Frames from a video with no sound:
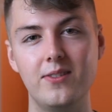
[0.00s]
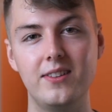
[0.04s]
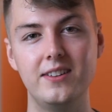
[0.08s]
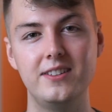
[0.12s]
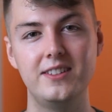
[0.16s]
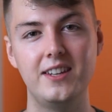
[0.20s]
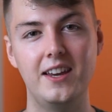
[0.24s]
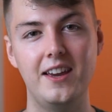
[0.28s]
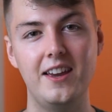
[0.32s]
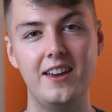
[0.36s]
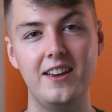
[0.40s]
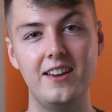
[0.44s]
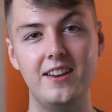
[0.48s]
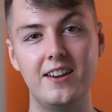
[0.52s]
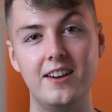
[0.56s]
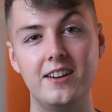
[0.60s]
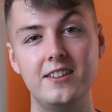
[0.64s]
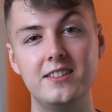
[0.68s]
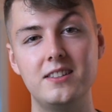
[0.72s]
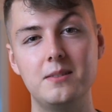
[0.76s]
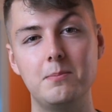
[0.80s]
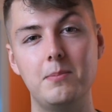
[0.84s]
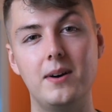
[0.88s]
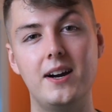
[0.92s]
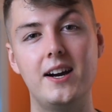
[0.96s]
the day,
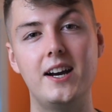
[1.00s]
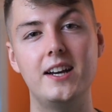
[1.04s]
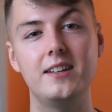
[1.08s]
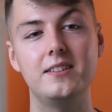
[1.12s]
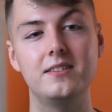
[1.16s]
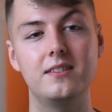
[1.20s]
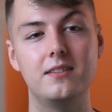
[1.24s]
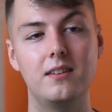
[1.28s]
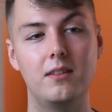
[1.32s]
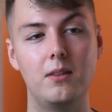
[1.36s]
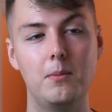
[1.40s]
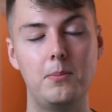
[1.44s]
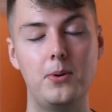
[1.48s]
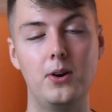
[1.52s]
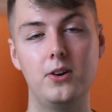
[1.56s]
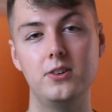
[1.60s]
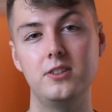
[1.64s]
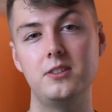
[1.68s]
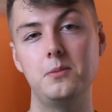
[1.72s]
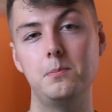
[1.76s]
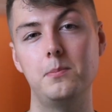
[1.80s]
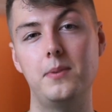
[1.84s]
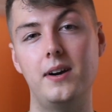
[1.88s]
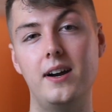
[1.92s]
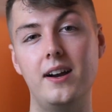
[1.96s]
it's behind the
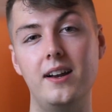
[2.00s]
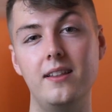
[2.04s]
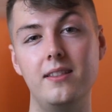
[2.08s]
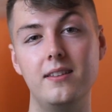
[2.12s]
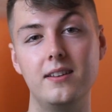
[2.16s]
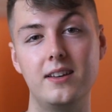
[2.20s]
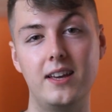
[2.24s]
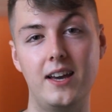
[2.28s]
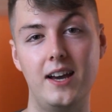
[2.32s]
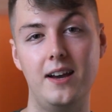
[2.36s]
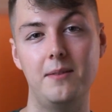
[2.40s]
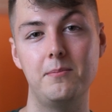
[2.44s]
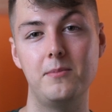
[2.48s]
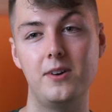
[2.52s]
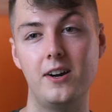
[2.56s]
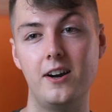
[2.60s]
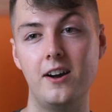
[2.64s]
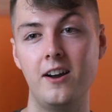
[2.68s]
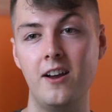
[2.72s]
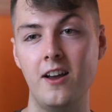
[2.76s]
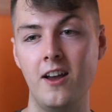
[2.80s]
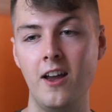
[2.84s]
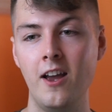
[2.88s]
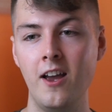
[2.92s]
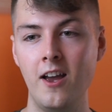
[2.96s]
person behind the camera.
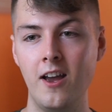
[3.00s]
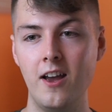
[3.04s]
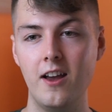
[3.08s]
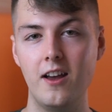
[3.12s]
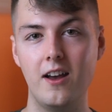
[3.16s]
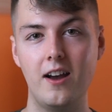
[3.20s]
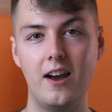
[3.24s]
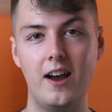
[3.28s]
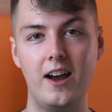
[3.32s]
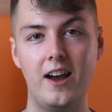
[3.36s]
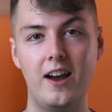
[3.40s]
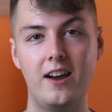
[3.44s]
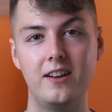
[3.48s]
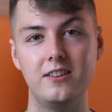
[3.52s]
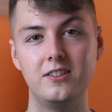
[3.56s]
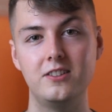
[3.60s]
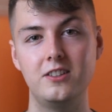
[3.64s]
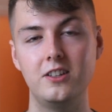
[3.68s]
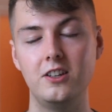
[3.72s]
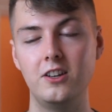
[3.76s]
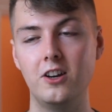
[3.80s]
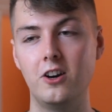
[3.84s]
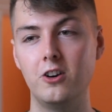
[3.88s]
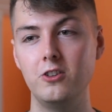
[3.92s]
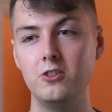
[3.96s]
And
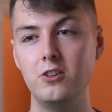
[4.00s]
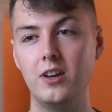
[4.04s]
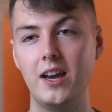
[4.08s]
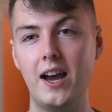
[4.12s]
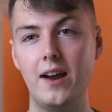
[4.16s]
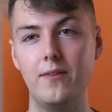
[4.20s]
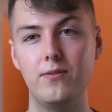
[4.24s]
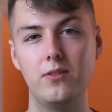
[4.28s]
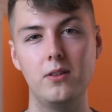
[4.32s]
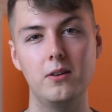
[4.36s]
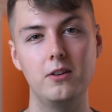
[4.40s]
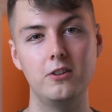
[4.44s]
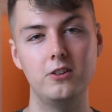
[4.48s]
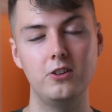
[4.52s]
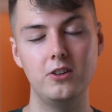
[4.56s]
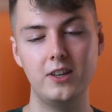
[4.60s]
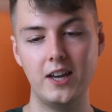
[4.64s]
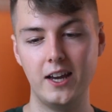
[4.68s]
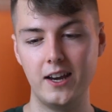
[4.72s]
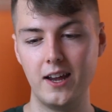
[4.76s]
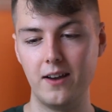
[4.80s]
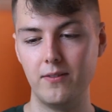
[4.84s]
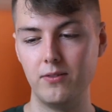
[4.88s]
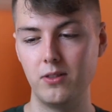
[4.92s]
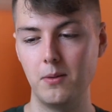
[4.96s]
you know, you
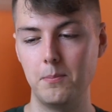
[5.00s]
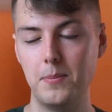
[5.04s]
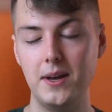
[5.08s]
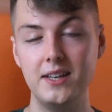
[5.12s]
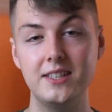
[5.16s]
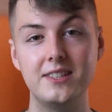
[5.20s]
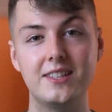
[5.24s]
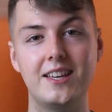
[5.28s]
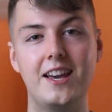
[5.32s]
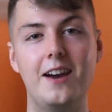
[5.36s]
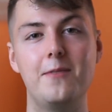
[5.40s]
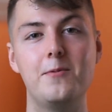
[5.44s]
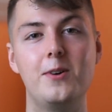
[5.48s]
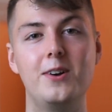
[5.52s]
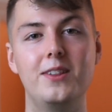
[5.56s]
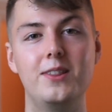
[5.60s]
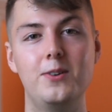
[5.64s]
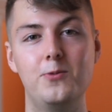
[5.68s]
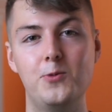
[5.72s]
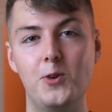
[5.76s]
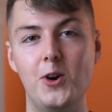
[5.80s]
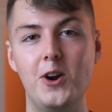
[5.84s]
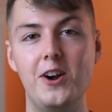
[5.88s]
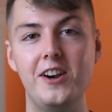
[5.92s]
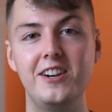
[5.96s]
can have the best camera in the
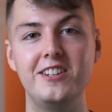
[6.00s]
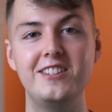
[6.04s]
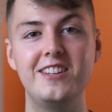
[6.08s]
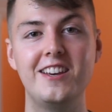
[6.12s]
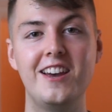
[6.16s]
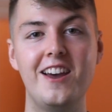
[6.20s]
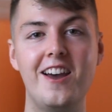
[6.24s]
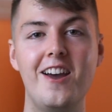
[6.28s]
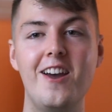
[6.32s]
world,